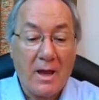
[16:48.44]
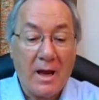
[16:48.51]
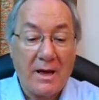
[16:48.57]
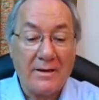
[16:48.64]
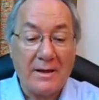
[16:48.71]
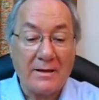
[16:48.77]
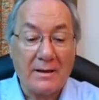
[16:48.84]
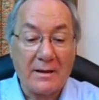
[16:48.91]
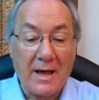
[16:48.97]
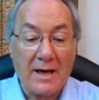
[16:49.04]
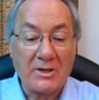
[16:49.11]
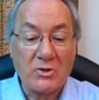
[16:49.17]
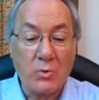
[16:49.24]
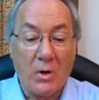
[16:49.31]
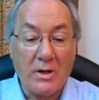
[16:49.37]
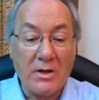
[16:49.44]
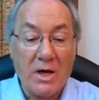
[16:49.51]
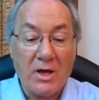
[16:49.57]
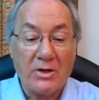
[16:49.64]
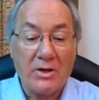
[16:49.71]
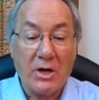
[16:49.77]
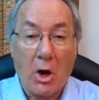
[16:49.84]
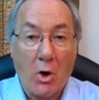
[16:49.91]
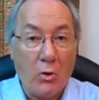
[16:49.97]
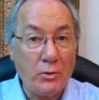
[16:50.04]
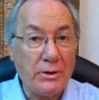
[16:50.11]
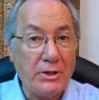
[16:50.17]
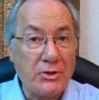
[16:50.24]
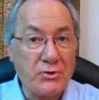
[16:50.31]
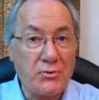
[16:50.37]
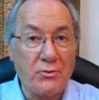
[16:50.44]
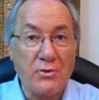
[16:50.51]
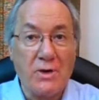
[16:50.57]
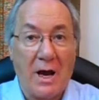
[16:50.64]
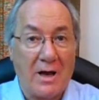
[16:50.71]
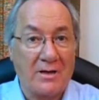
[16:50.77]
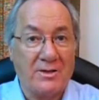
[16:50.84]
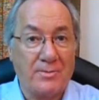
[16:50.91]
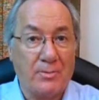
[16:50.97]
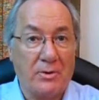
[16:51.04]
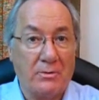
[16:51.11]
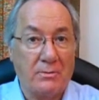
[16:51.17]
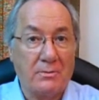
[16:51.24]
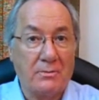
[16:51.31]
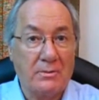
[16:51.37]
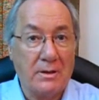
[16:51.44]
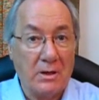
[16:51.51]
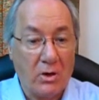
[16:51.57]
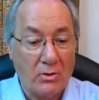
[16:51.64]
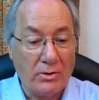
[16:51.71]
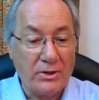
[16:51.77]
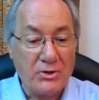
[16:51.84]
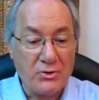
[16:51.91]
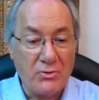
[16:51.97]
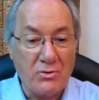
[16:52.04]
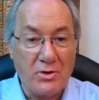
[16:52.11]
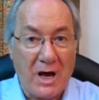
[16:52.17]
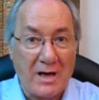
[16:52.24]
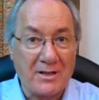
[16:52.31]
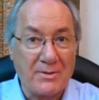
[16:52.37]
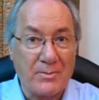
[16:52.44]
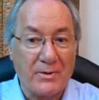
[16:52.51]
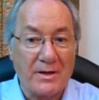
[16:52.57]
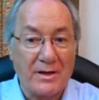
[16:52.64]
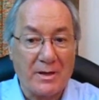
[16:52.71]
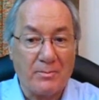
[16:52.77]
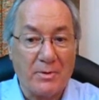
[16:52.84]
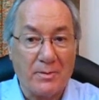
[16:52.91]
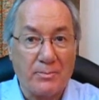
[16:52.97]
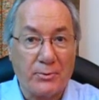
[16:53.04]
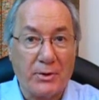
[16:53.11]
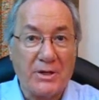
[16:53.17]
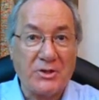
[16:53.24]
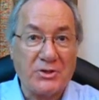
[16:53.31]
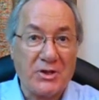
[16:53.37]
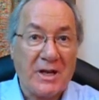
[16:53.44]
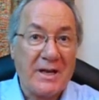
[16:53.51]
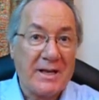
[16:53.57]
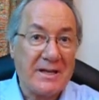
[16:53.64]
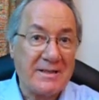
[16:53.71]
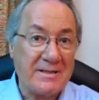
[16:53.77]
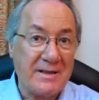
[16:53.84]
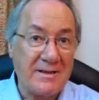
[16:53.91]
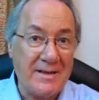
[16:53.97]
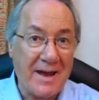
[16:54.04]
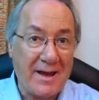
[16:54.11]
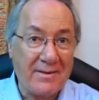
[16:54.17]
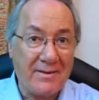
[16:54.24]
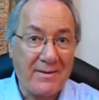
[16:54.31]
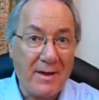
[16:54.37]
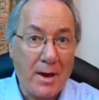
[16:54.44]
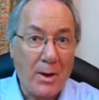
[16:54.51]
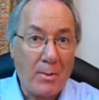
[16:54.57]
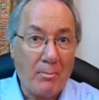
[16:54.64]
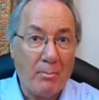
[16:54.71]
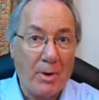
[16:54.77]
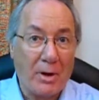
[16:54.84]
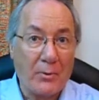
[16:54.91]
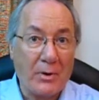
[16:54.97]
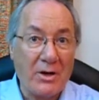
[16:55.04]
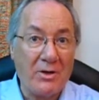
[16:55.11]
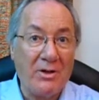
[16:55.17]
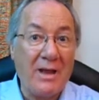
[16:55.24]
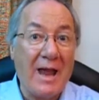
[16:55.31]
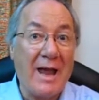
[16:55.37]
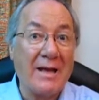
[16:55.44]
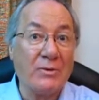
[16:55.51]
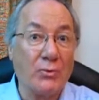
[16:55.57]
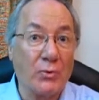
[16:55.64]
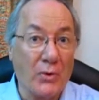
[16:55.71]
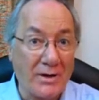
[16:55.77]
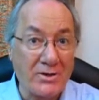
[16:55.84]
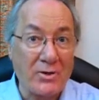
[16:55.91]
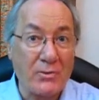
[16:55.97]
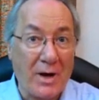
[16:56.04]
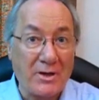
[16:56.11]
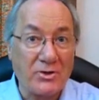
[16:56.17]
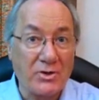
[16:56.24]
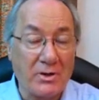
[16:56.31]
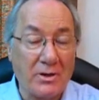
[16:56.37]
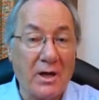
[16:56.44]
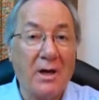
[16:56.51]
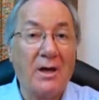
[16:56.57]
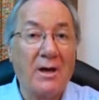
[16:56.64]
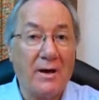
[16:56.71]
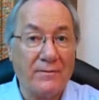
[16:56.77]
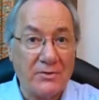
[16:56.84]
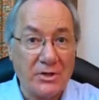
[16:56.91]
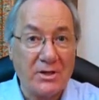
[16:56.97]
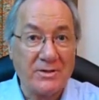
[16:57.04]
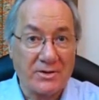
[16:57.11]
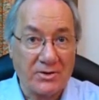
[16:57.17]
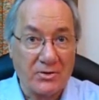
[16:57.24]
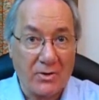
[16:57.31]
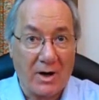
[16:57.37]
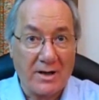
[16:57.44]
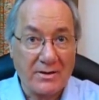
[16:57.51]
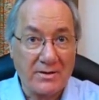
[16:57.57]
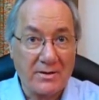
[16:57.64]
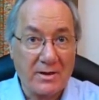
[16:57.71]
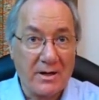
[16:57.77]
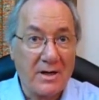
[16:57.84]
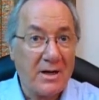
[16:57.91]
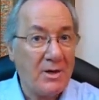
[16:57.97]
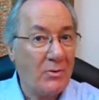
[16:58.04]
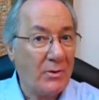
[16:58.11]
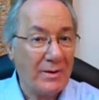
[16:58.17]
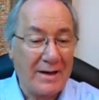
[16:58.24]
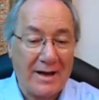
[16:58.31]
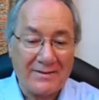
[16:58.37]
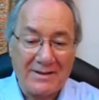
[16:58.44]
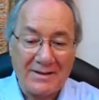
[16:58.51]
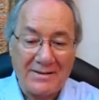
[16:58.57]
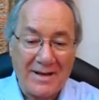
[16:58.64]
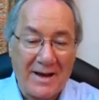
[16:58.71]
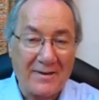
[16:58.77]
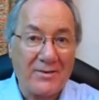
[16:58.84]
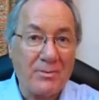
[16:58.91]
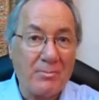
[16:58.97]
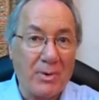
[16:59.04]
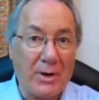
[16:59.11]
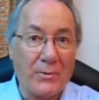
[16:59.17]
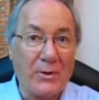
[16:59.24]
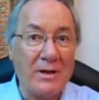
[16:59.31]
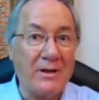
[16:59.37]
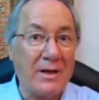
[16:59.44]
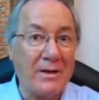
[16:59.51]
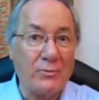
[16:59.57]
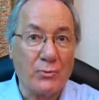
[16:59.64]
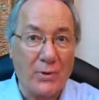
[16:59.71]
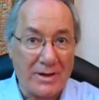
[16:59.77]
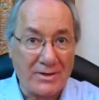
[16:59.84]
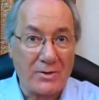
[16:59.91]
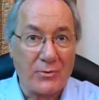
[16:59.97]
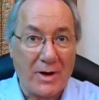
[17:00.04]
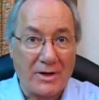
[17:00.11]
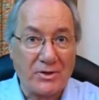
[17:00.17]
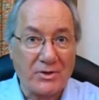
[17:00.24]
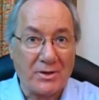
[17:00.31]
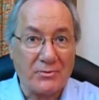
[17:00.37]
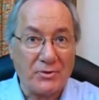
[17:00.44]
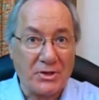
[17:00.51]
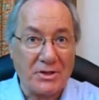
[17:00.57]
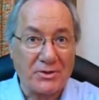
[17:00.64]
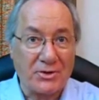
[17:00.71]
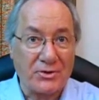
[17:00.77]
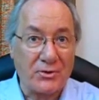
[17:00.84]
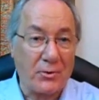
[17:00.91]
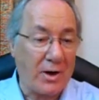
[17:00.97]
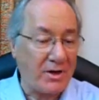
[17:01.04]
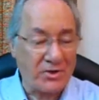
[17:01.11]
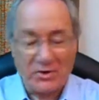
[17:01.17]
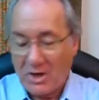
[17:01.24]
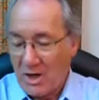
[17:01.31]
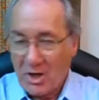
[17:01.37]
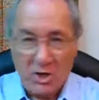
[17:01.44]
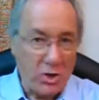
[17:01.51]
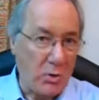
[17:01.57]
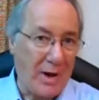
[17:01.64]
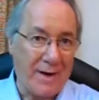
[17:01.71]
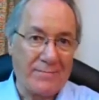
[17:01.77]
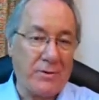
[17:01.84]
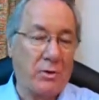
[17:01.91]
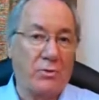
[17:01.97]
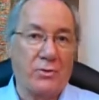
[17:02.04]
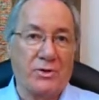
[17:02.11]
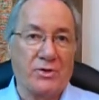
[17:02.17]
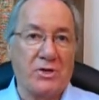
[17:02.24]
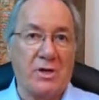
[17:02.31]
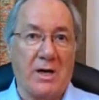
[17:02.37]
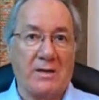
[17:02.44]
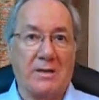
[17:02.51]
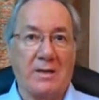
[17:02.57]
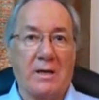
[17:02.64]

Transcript: And then the last one, the only true gospel, the only true gospel that can be preached is the death, burial, and resurrection of Jesus Christ. Without the death, burial, and resurrection of Jesus Christ, you have no Christianity.